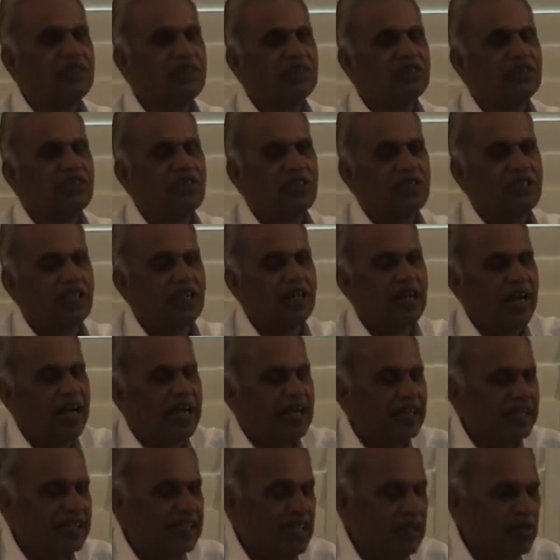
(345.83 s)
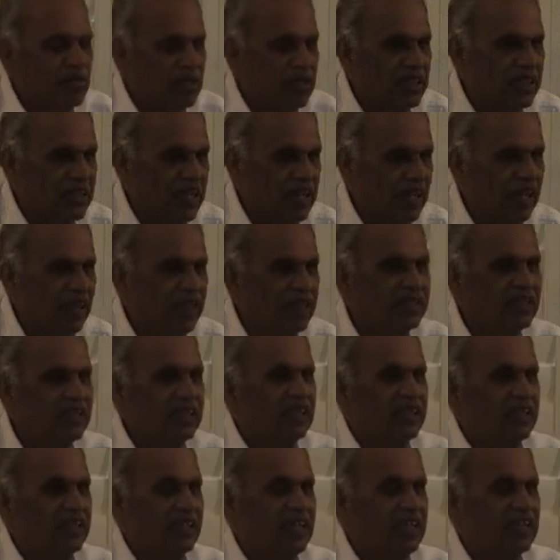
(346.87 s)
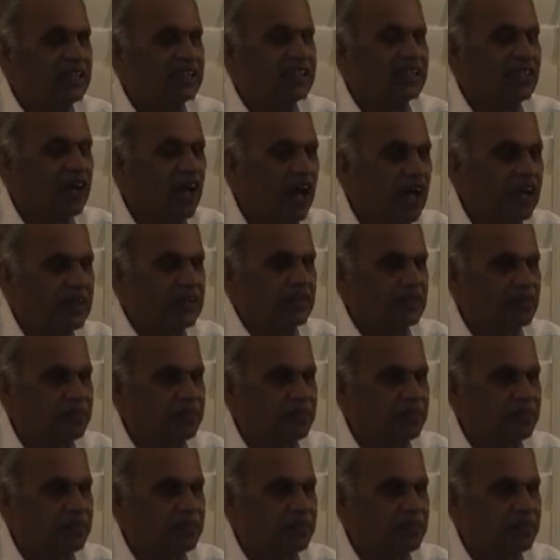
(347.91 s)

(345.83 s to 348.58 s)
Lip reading: So the Gayathri mantra is not